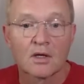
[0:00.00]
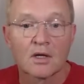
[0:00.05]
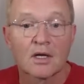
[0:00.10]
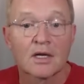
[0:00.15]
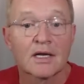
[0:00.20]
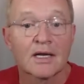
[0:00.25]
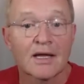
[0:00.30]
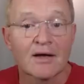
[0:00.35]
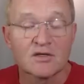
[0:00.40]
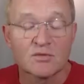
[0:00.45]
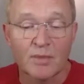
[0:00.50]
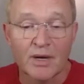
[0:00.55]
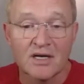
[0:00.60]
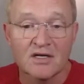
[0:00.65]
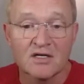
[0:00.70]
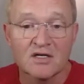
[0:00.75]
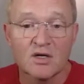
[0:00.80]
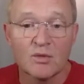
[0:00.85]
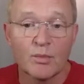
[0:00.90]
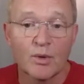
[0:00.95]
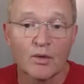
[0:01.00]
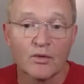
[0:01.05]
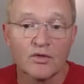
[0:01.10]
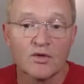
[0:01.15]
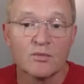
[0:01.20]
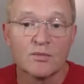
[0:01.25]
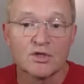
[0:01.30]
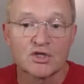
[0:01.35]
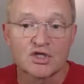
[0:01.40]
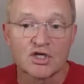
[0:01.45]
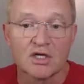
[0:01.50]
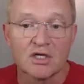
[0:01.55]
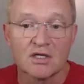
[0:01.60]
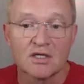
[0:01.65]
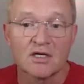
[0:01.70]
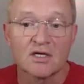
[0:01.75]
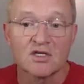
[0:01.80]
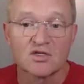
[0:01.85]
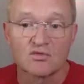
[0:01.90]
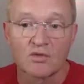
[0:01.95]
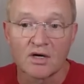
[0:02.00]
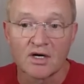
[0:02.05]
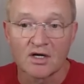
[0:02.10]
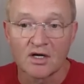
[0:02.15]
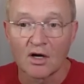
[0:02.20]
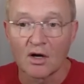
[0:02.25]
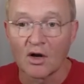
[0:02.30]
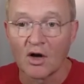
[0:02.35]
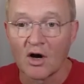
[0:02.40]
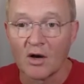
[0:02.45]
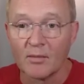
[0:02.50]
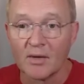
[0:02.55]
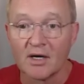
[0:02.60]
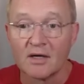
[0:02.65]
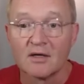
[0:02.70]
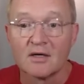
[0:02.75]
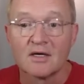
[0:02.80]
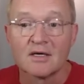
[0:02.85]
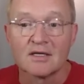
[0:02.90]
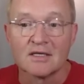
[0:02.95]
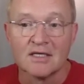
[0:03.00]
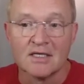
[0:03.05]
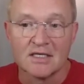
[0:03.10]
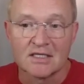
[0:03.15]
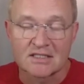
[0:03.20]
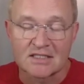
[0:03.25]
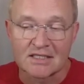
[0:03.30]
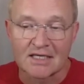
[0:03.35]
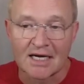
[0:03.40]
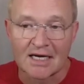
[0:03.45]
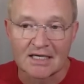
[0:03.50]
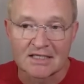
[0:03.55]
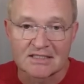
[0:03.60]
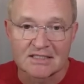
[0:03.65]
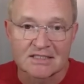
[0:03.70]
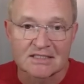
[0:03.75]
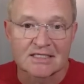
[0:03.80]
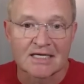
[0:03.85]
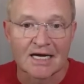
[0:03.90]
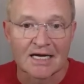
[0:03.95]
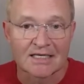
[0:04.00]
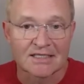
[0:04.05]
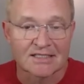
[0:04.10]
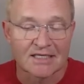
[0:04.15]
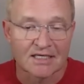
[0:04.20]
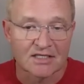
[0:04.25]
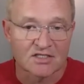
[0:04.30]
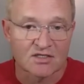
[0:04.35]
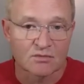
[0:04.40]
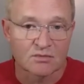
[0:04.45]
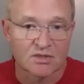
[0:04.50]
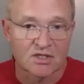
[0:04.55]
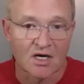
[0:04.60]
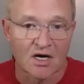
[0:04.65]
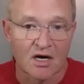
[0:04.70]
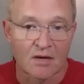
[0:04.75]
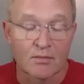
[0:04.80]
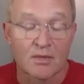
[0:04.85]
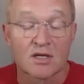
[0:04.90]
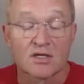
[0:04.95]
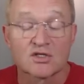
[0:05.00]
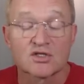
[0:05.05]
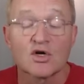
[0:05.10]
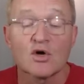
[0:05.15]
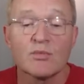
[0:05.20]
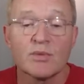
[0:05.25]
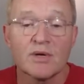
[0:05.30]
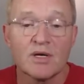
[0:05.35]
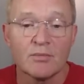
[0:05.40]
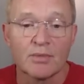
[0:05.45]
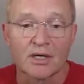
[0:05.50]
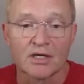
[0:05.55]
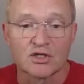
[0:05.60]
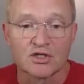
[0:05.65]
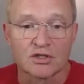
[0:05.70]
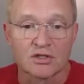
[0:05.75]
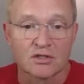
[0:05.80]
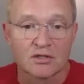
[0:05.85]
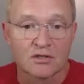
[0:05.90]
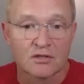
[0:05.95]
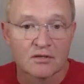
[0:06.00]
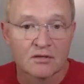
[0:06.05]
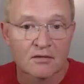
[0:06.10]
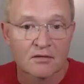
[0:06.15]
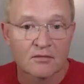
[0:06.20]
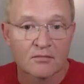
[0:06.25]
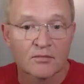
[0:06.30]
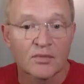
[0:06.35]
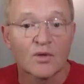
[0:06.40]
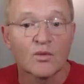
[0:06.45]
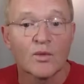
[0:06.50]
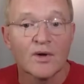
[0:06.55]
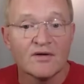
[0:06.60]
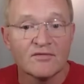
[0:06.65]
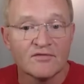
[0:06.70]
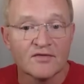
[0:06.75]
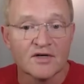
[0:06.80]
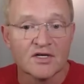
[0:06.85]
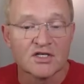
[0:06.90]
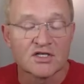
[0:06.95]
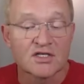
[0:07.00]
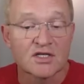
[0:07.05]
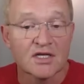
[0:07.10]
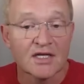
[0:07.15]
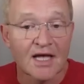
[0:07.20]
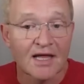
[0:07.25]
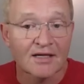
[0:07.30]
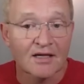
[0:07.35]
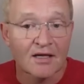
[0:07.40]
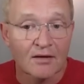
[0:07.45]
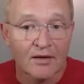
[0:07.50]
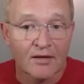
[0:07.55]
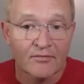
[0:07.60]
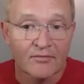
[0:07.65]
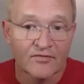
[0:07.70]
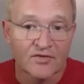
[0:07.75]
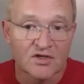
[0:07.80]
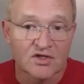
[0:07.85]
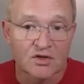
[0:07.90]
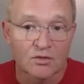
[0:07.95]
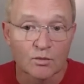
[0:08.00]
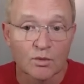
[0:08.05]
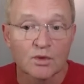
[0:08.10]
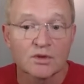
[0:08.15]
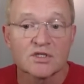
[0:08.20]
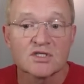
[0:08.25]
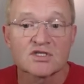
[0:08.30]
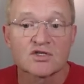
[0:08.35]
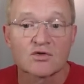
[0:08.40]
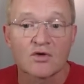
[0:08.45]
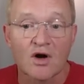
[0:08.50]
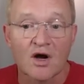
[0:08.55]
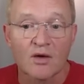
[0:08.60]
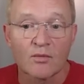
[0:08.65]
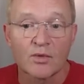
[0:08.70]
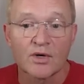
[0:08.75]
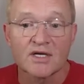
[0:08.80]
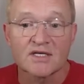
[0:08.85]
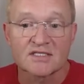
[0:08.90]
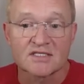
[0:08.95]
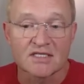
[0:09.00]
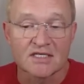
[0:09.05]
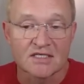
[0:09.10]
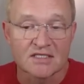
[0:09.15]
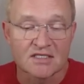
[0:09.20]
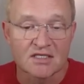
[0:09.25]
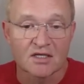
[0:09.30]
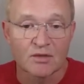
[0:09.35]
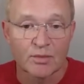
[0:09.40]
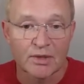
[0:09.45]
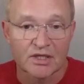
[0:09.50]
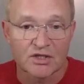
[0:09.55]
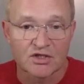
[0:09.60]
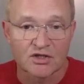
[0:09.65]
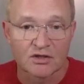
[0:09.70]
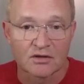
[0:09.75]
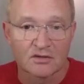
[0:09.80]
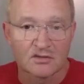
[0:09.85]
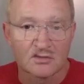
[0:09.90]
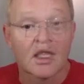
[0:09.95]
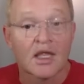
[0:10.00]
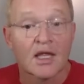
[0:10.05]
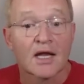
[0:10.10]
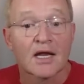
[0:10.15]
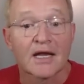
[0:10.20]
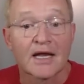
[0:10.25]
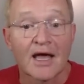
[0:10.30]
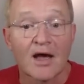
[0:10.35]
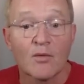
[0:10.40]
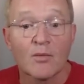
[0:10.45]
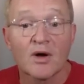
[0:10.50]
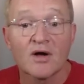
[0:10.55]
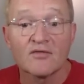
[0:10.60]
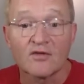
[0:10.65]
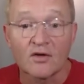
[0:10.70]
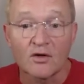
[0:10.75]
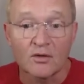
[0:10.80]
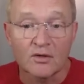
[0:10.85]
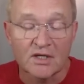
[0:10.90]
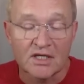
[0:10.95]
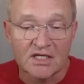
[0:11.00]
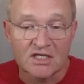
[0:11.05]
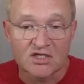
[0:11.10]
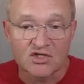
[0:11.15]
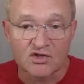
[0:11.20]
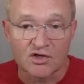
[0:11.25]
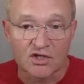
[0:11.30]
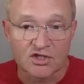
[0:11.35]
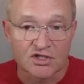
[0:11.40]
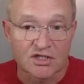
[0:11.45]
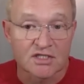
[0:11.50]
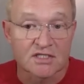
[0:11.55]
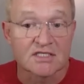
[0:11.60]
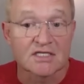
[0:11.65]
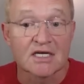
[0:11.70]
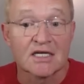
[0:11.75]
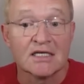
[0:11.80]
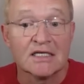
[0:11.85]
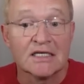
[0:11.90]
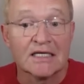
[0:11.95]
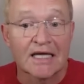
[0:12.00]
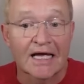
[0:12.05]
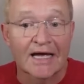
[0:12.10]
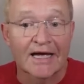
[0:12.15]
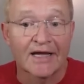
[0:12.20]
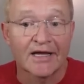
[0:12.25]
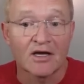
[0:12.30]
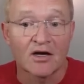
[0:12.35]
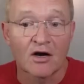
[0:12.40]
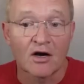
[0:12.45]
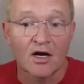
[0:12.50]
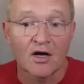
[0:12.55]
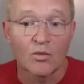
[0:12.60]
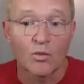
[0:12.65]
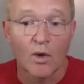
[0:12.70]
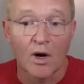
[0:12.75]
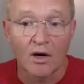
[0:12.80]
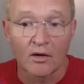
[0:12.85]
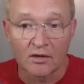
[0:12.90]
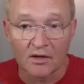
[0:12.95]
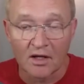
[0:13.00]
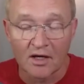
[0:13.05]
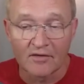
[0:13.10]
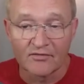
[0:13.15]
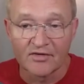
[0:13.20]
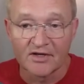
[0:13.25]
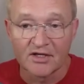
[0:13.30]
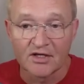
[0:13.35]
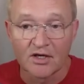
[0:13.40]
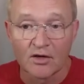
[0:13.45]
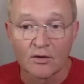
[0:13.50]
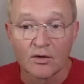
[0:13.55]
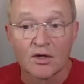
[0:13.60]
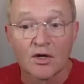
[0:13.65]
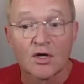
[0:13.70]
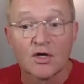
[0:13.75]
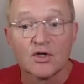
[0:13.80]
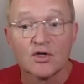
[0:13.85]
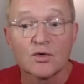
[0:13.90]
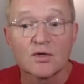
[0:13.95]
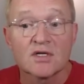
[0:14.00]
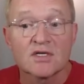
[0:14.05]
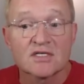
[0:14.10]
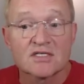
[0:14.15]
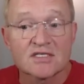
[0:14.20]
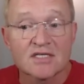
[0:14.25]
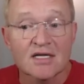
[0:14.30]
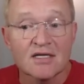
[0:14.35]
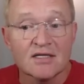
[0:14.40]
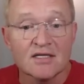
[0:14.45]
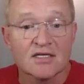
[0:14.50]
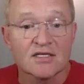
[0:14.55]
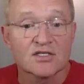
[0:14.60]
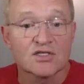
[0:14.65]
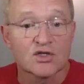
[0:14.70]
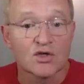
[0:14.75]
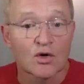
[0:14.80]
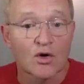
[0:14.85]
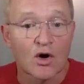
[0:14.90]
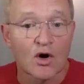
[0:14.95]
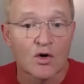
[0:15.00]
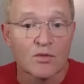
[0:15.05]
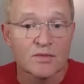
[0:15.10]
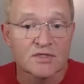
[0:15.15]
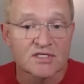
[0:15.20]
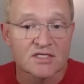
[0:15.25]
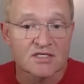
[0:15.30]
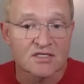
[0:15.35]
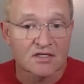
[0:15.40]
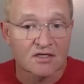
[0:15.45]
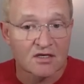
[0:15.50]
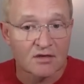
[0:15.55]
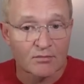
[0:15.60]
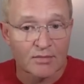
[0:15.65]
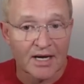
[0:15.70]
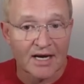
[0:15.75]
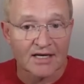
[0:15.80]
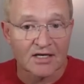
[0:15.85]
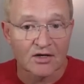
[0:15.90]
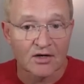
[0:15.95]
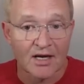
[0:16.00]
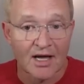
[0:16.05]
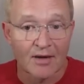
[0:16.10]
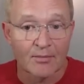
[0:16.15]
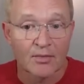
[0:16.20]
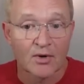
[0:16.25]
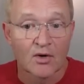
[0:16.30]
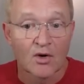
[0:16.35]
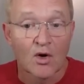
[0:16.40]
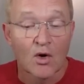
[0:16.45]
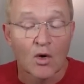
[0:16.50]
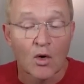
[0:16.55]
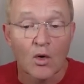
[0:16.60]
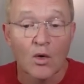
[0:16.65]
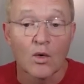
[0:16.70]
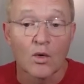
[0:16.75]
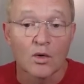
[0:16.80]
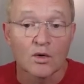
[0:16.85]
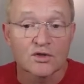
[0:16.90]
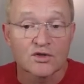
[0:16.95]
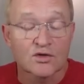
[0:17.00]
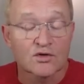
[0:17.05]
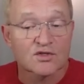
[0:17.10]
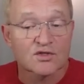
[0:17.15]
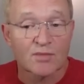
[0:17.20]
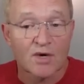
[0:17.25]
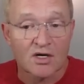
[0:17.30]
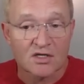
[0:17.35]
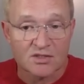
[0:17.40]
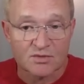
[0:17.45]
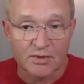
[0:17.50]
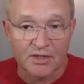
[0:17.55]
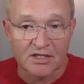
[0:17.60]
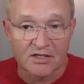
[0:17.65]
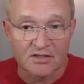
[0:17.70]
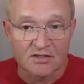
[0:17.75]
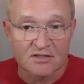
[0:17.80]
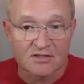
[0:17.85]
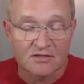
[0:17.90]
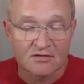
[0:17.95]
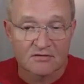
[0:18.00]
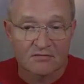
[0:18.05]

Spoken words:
Now, dependent upon the machine that is running Ollama, this analysis can take some time, so be patient. But when finished, the LLM Vision will describe what it sees in the picture. Now, by following the instructions in the AI wildlife video, you can send this to your Home Assistant companion app or to your smart speakers.